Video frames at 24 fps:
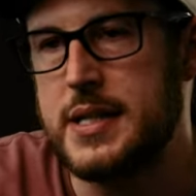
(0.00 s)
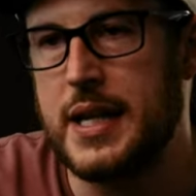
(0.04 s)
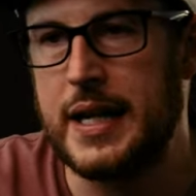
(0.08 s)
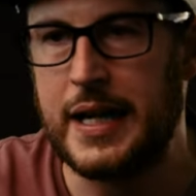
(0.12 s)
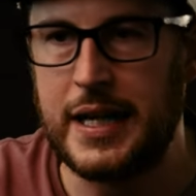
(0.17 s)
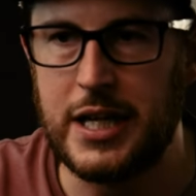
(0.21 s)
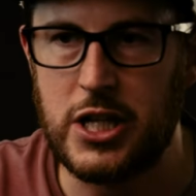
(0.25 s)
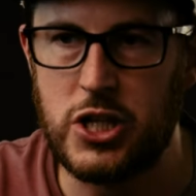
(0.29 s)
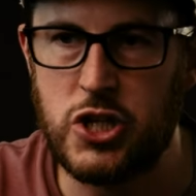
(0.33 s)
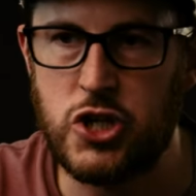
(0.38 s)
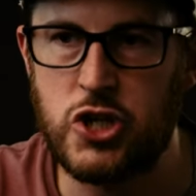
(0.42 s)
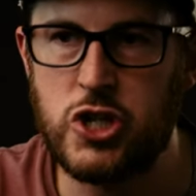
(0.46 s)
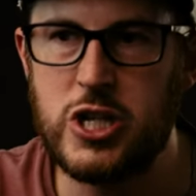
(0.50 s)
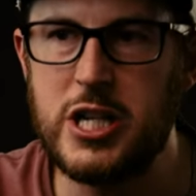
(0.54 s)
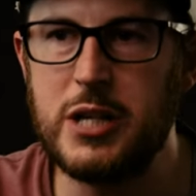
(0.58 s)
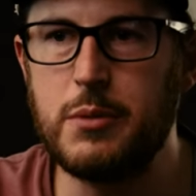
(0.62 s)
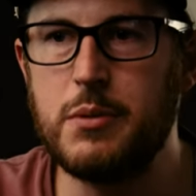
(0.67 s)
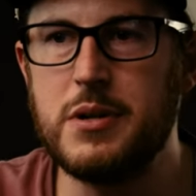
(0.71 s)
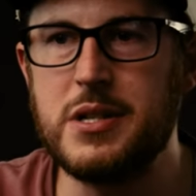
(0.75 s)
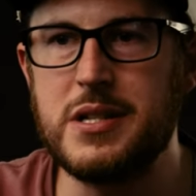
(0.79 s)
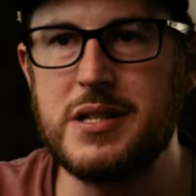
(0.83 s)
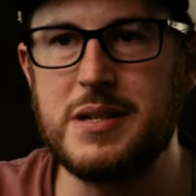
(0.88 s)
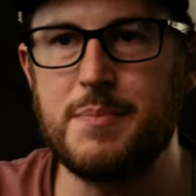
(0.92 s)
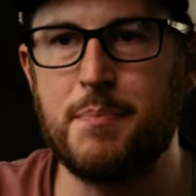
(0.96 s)
Like she
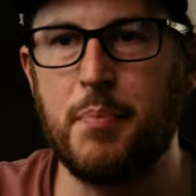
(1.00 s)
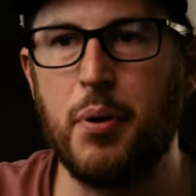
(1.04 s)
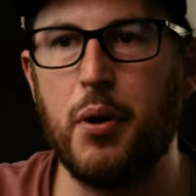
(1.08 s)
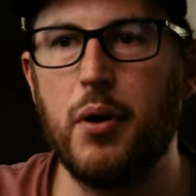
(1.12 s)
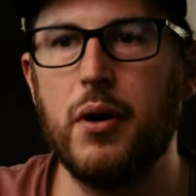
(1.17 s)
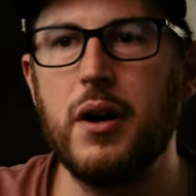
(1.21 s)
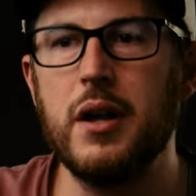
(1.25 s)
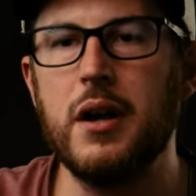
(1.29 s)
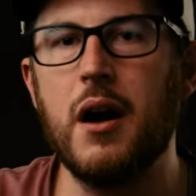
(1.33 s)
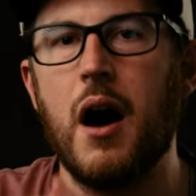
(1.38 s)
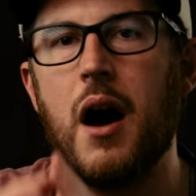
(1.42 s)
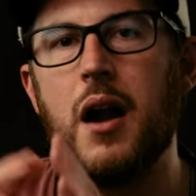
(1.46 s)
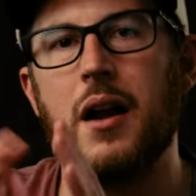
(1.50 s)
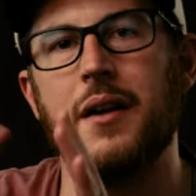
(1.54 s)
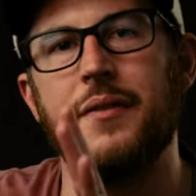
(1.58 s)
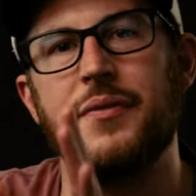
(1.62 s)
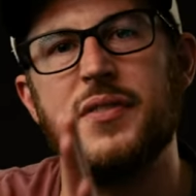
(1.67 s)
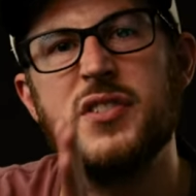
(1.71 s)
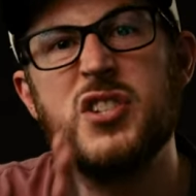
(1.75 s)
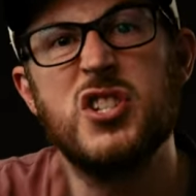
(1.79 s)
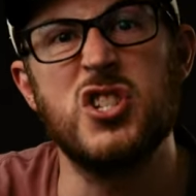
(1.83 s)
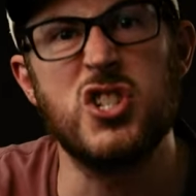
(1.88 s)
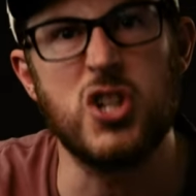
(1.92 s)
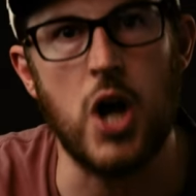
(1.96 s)
was putting on a
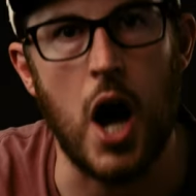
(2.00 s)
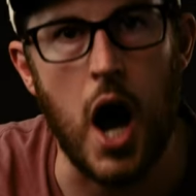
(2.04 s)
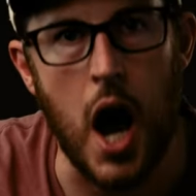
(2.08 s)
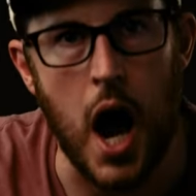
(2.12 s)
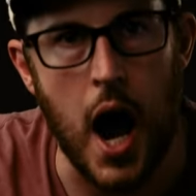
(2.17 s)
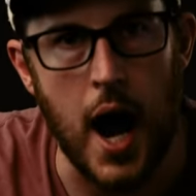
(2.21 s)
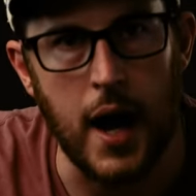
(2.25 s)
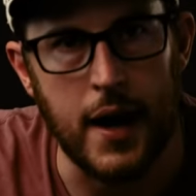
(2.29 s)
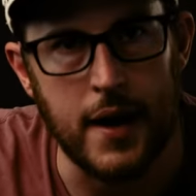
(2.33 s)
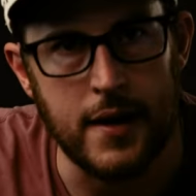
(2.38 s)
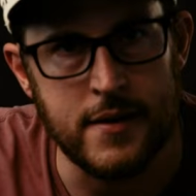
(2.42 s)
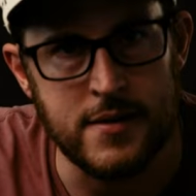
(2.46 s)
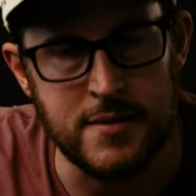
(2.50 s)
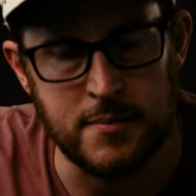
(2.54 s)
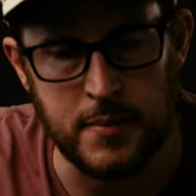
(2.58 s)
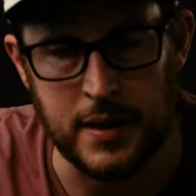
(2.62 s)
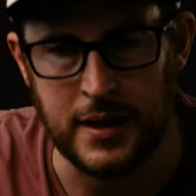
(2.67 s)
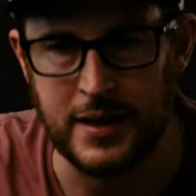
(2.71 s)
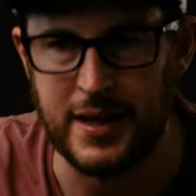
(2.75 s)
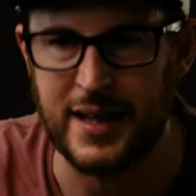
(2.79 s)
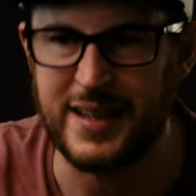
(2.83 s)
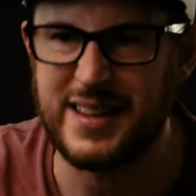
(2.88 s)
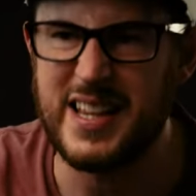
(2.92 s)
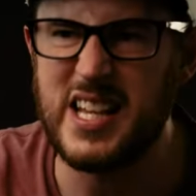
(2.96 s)
facade to
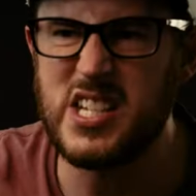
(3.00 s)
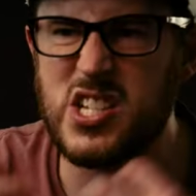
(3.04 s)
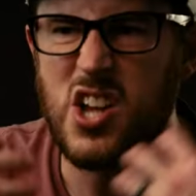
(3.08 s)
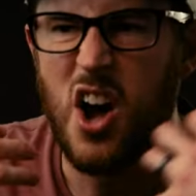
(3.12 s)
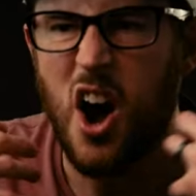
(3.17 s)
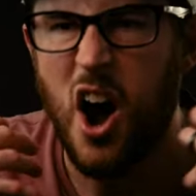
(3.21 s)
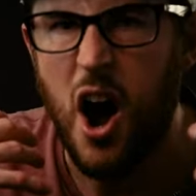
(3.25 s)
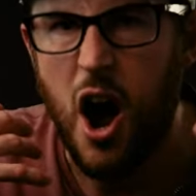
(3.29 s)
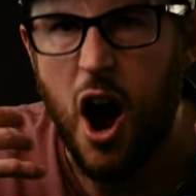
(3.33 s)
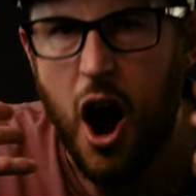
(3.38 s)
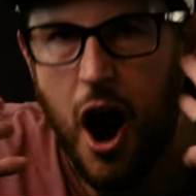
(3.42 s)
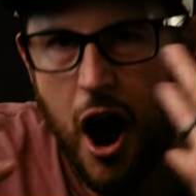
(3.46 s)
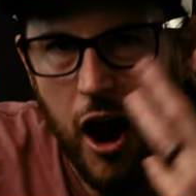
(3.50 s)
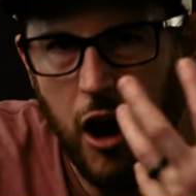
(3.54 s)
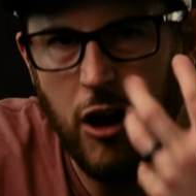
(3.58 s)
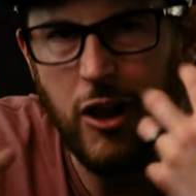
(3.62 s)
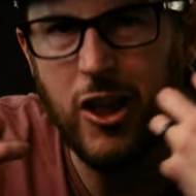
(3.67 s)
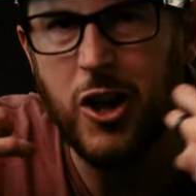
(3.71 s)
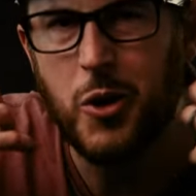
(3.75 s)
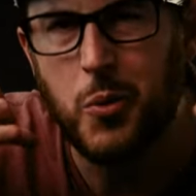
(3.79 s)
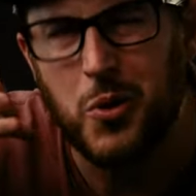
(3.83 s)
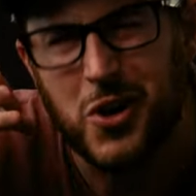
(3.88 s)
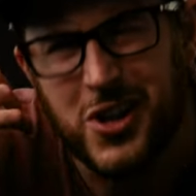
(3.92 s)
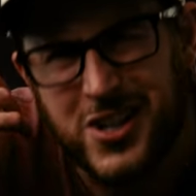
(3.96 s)
me. Like this
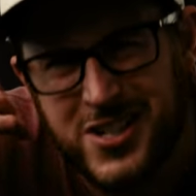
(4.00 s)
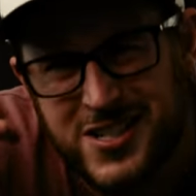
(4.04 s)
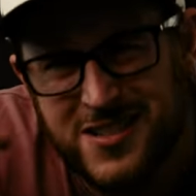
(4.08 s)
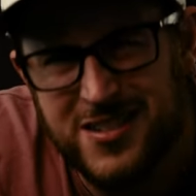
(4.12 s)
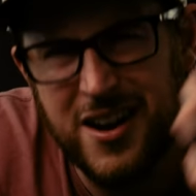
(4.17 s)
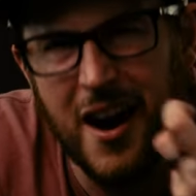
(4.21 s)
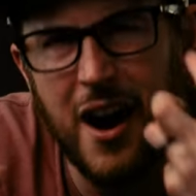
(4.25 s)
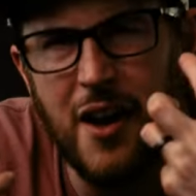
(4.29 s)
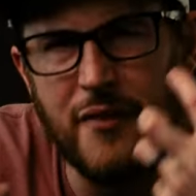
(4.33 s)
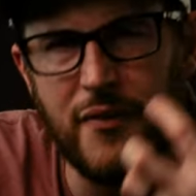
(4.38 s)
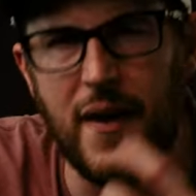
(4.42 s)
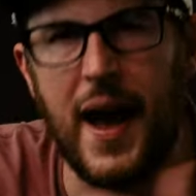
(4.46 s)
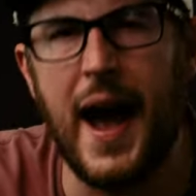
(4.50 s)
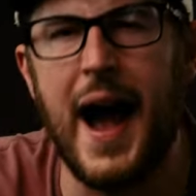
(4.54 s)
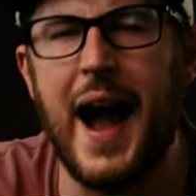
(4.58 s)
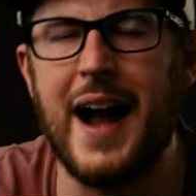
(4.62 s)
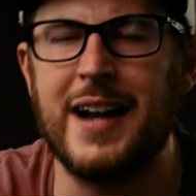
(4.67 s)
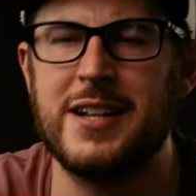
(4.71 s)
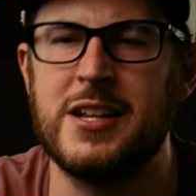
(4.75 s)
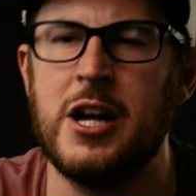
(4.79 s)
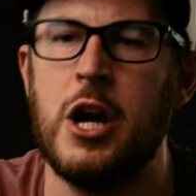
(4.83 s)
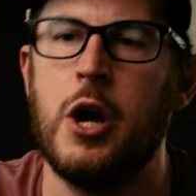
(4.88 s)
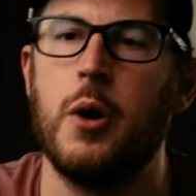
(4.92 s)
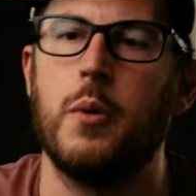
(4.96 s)
Hollywood tough
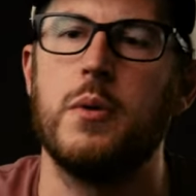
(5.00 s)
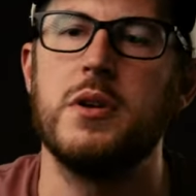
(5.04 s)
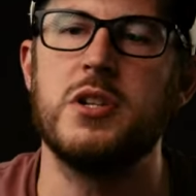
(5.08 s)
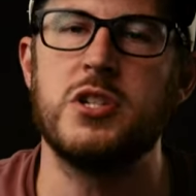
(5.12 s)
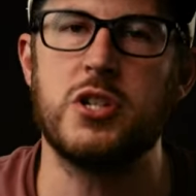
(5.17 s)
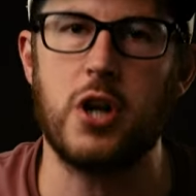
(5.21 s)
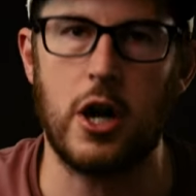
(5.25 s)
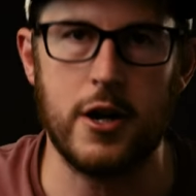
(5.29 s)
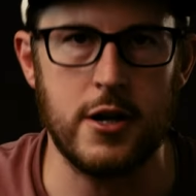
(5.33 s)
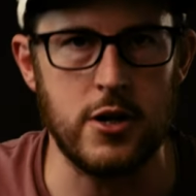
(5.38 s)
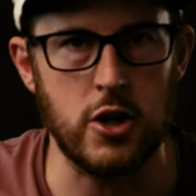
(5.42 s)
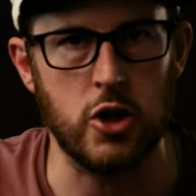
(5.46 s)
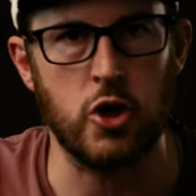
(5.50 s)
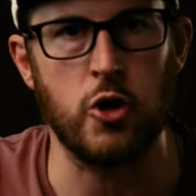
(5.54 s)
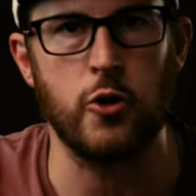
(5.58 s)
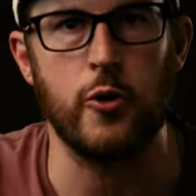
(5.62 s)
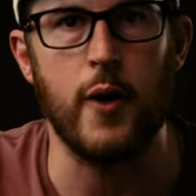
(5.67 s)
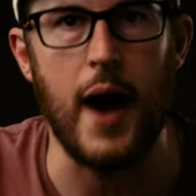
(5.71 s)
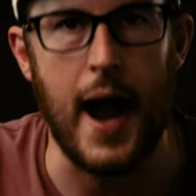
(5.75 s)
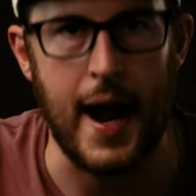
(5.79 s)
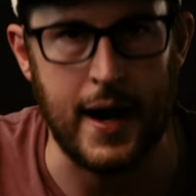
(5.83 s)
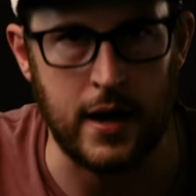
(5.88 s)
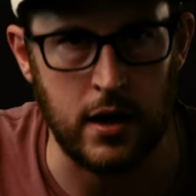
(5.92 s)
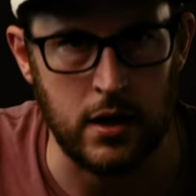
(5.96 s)
act was starting to
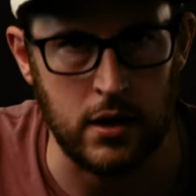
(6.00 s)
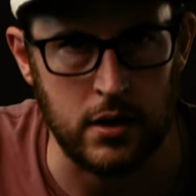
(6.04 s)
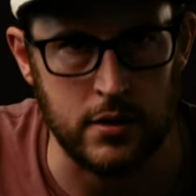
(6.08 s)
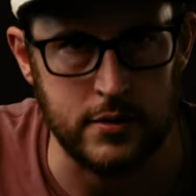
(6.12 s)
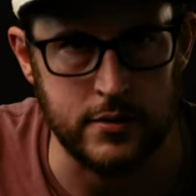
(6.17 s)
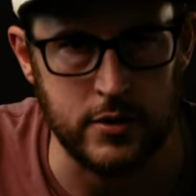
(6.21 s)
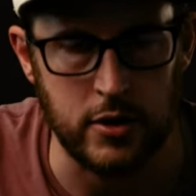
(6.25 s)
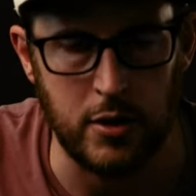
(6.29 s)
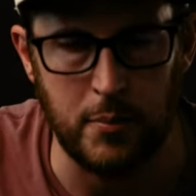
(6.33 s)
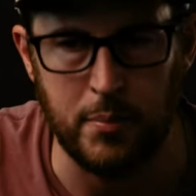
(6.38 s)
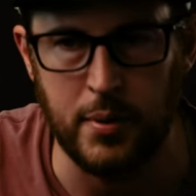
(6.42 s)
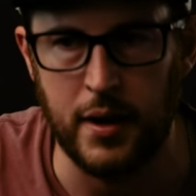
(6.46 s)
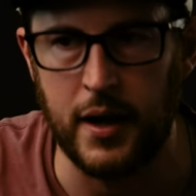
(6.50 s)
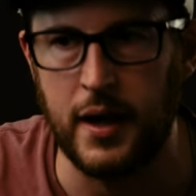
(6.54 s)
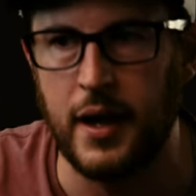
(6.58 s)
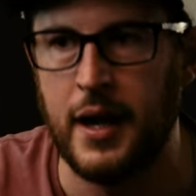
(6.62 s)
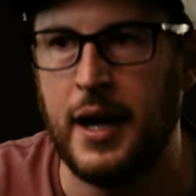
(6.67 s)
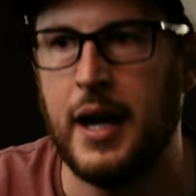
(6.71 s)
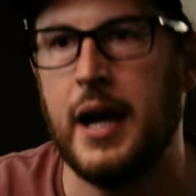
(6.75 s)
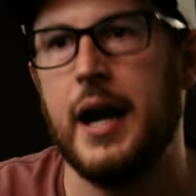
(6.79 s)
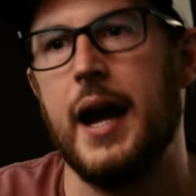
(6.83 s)
crack her a little bit.